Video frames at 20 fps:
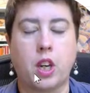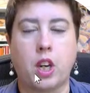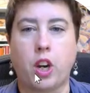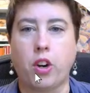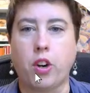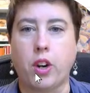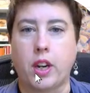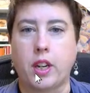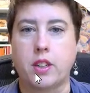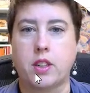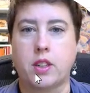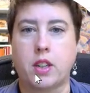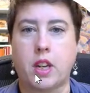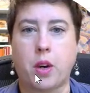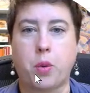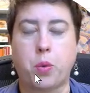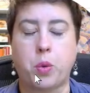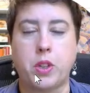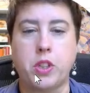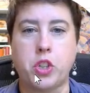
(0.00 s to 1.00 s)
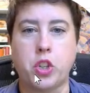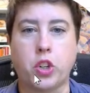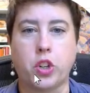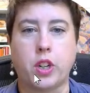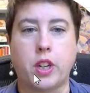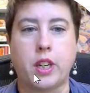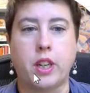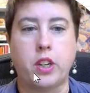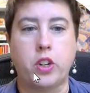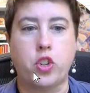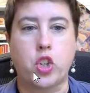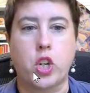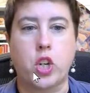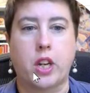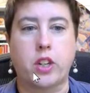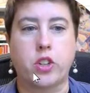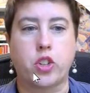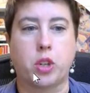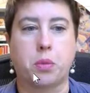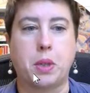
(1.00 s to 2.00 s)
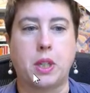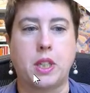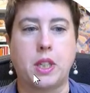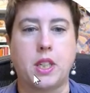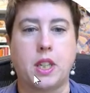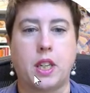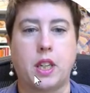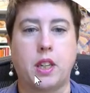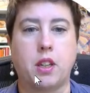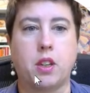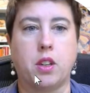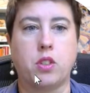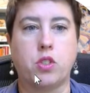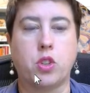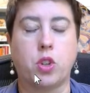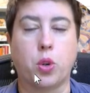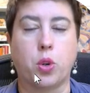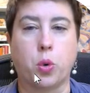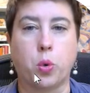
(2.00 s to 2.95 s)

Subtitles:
All right, now once you're in ChatGPT, to